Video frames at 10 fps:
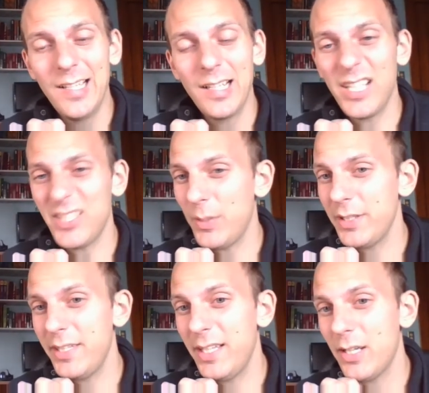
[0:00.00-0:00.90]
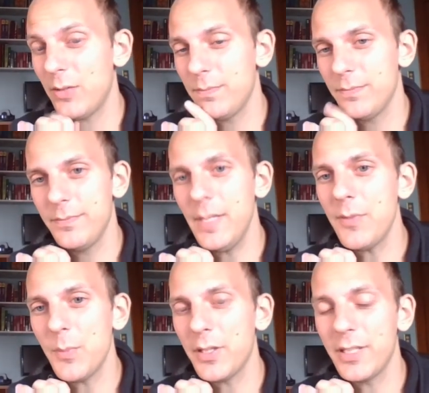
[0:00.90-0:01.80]
Because I'll mark you down if
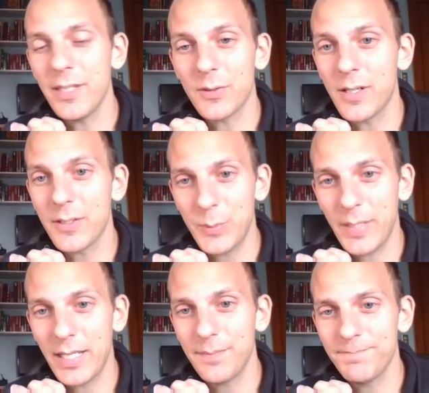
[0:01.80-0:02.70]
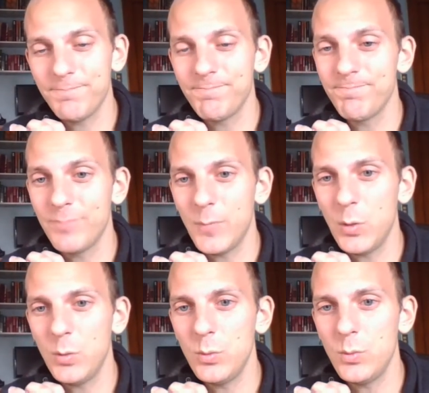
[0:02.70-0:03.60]
you put it in the wrong spot.
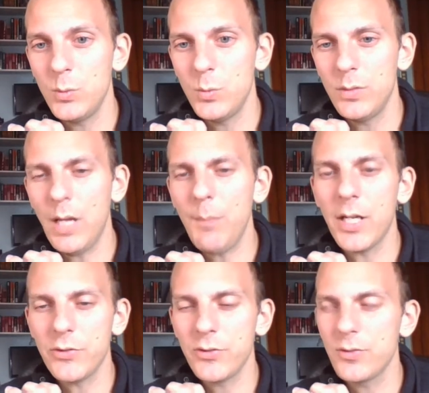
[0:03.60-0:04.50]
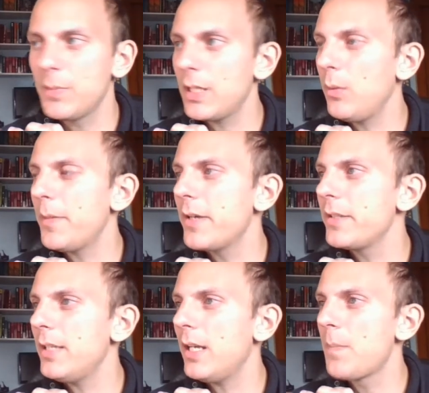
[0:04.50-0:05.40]
Ooh, not much, but I will mark
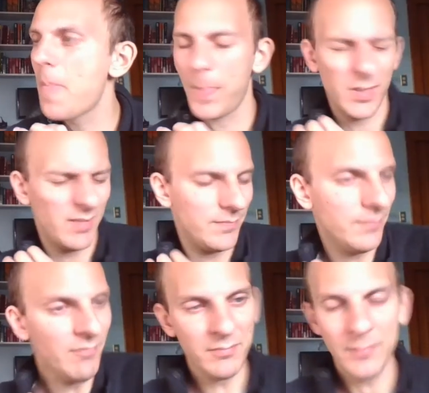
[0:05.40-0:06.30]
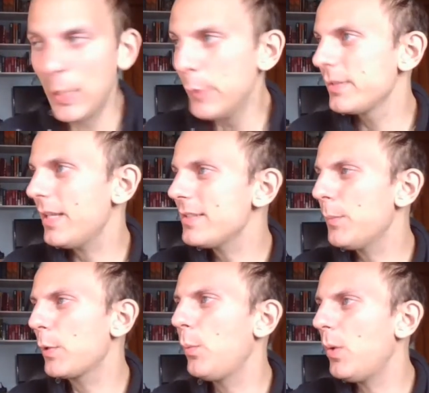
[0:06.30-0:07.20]
you down. So that's
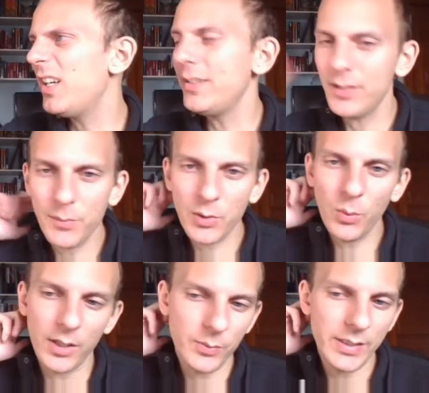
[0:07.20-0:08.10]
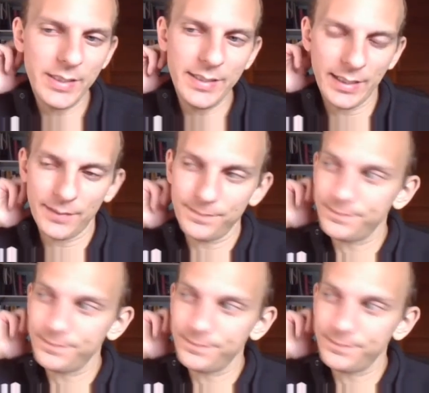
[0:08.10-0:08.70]
number one. Number one, we did it.